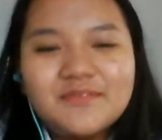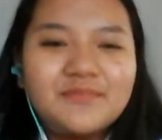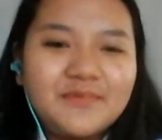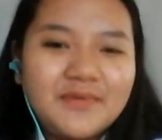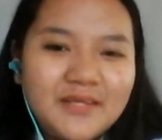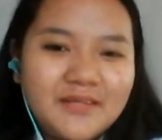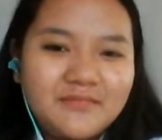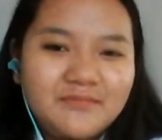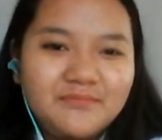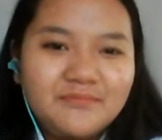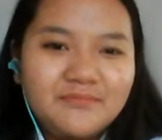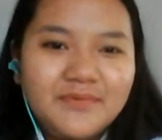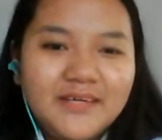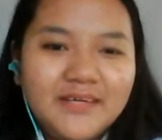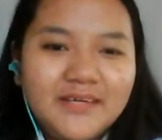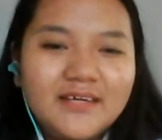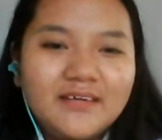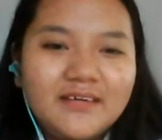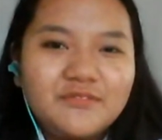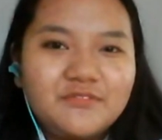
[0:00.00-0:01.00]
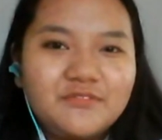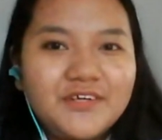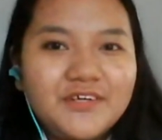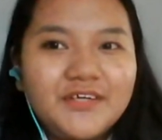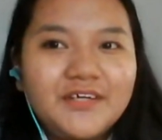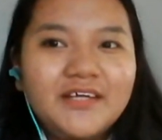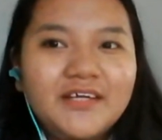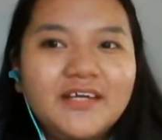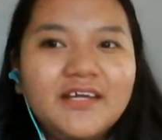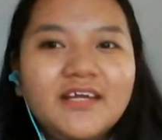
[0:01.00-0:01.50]
and being a
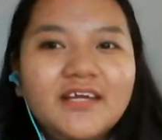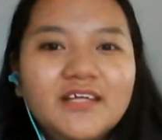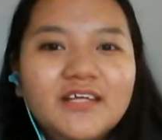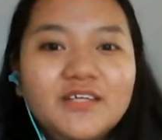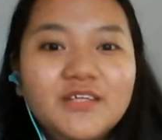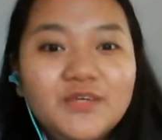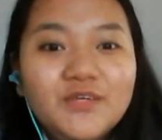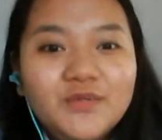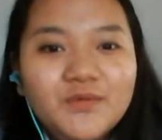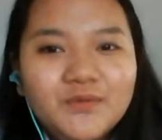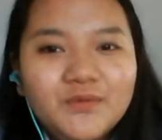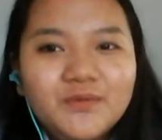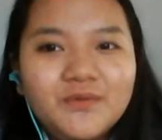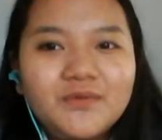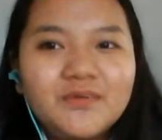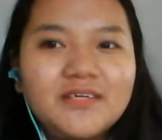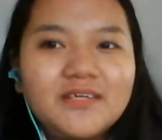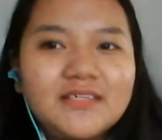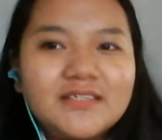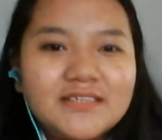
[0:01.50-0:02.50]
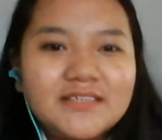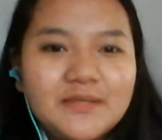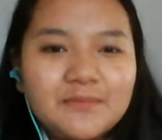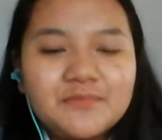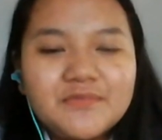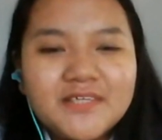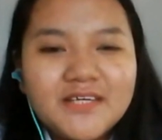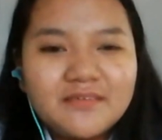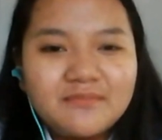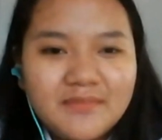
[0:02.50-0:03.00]
very new
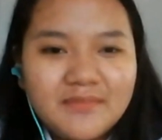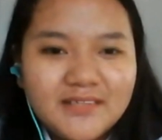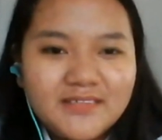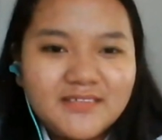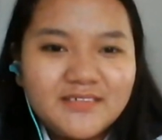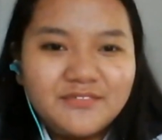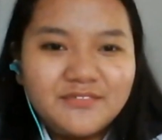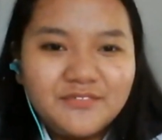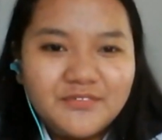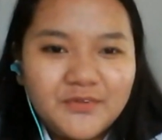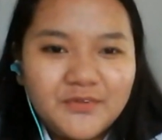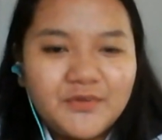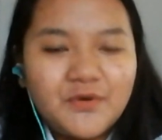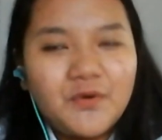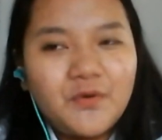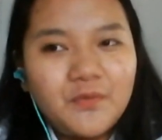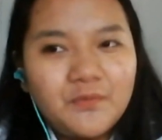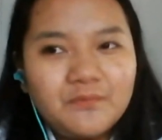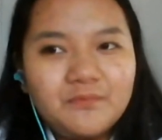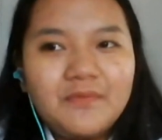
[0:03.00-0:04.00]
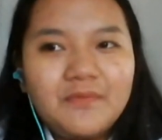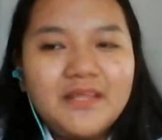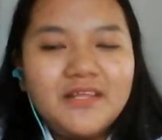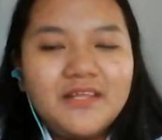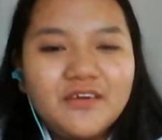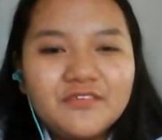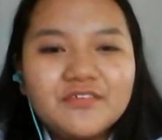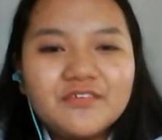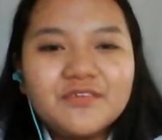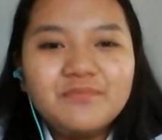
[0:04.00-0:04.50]
subject matter for
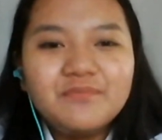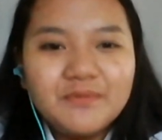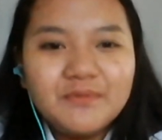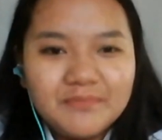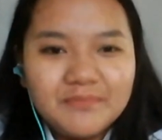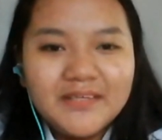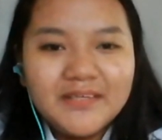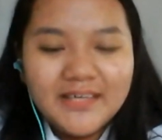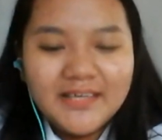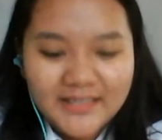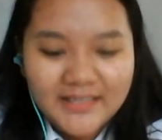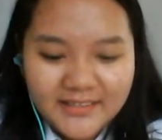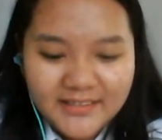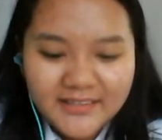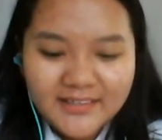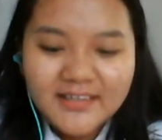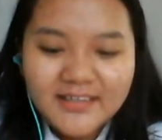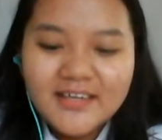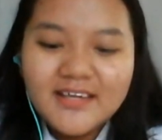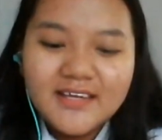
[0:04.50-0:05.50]
many of the people here.